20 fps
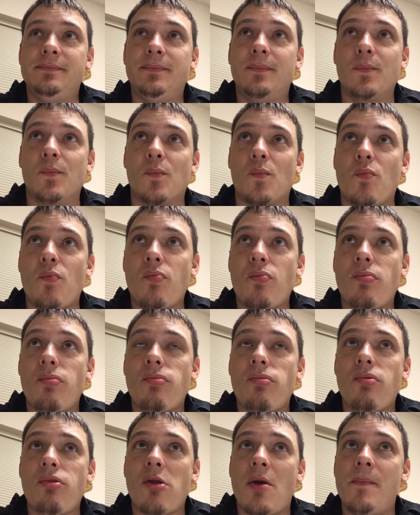Hmm.
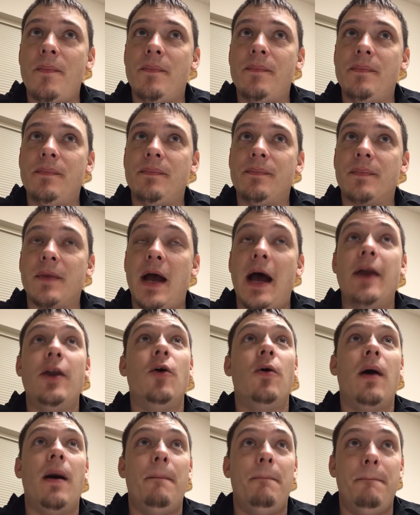I
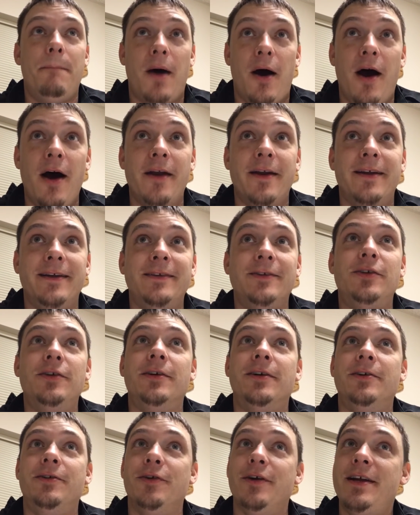know I bought it and
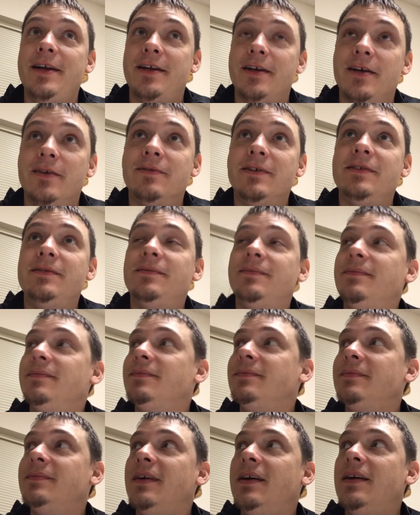took a drink of it.
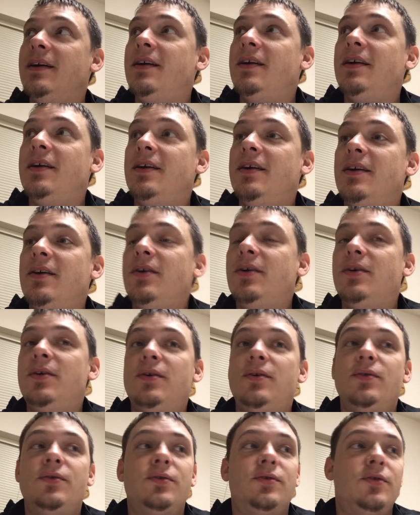
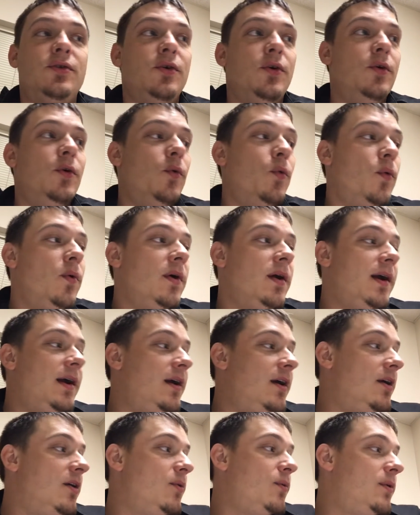So
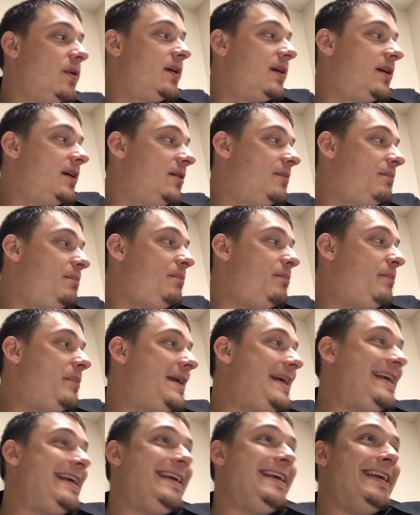where would it
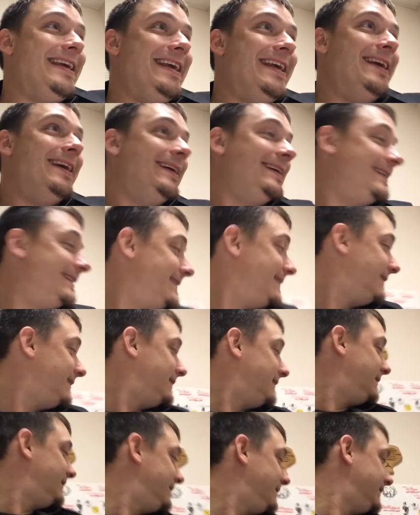be?
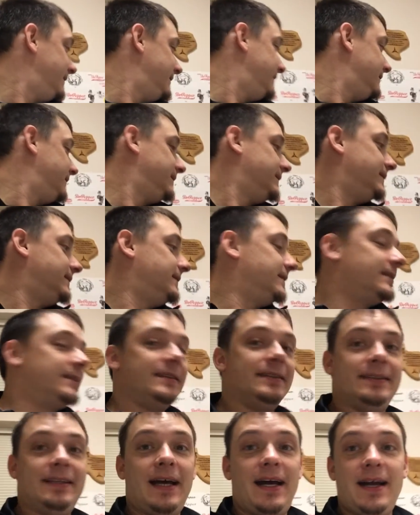
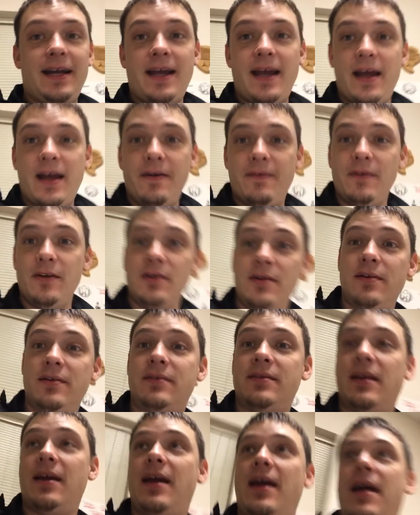Because I have
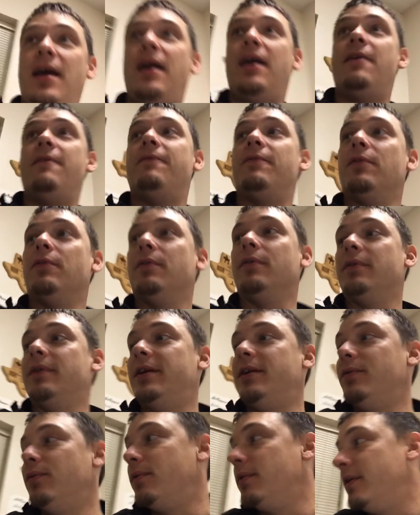looked
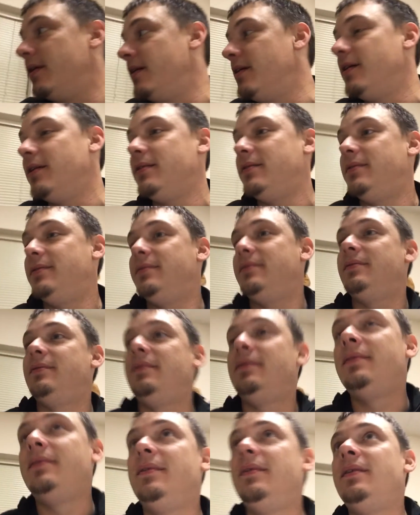everywhere.
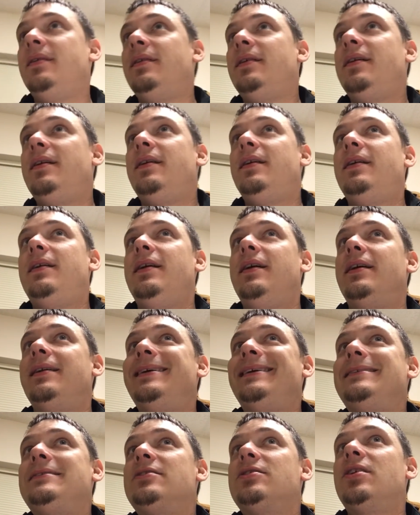And
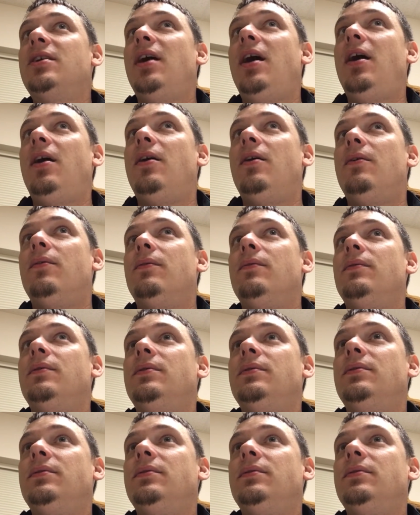it's gone.